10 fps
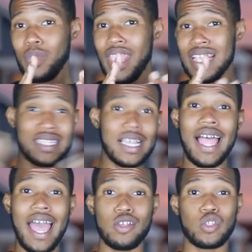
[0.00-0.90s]
sell a
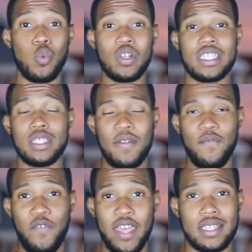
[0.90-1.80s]
house once it's been
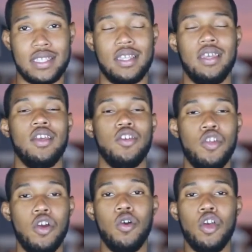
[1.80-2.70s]
fixed. You
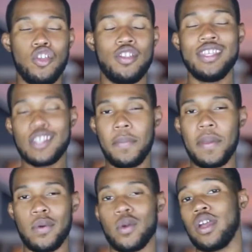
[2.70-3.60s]
know, these are the
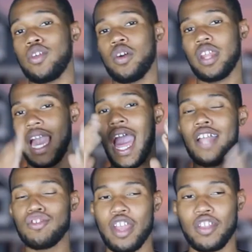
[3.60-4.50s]
people you want. You want a
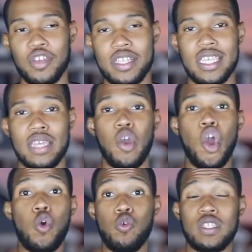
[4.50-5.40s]
contractor on your team
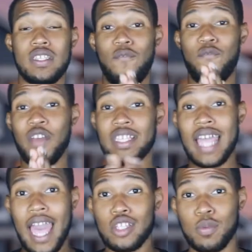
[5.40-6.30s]
who's fixed a
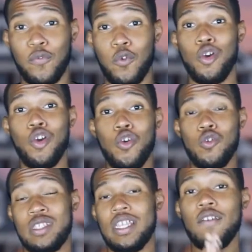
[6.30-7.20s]
house before, who's
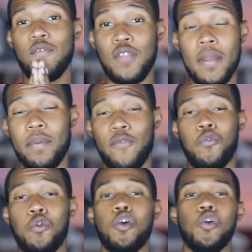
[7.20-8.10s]
done a flip
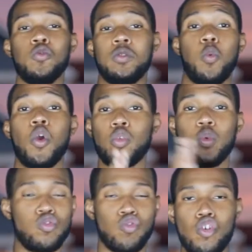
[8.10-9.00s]
before, who's worked
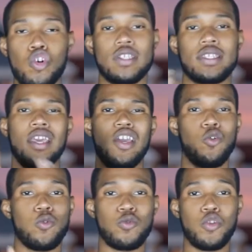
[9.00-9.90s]
with drawers,
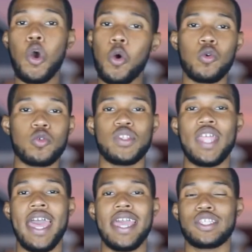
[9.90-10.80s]
who knows
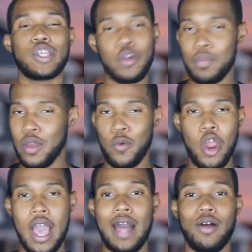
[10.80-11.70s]
that it's going to be a
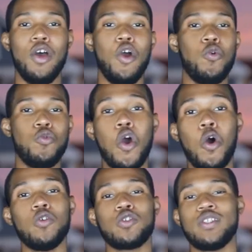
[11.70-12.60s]
while, who
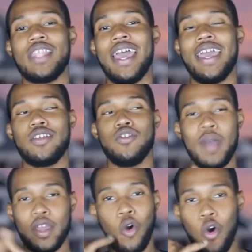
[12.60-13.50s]
knows that you
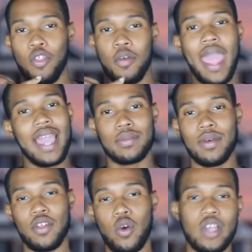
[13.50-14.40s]
might call them and ask them
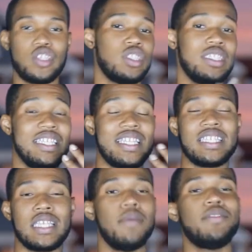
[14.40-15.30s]
other questions, need things
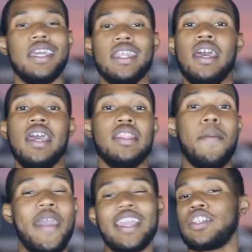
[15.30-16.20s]
updated. The
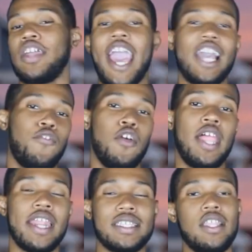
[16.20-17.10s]
bank is going to ask for a
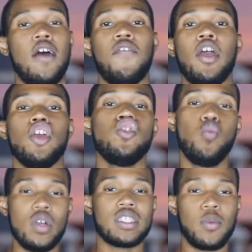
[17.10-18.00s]
lot of stuff. You
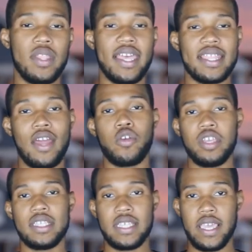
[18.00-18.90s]
want someone like that on your
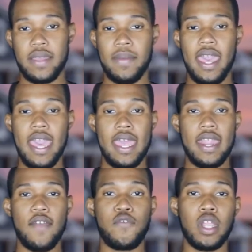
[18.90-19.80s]
team. And
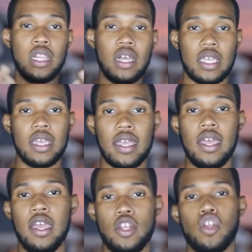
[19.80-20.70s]
if you're looking,
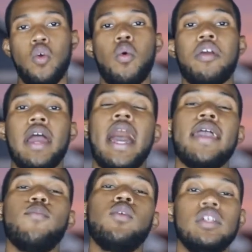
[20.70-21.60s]
don't worry, I
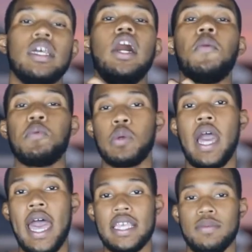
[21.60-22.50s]
am willing to help you
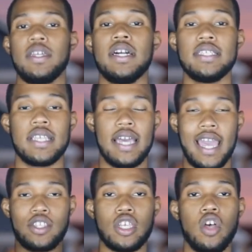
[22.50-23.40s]
guys, because I
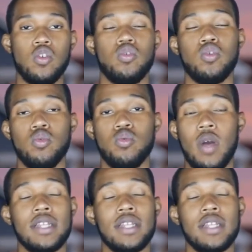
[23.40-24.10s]
told you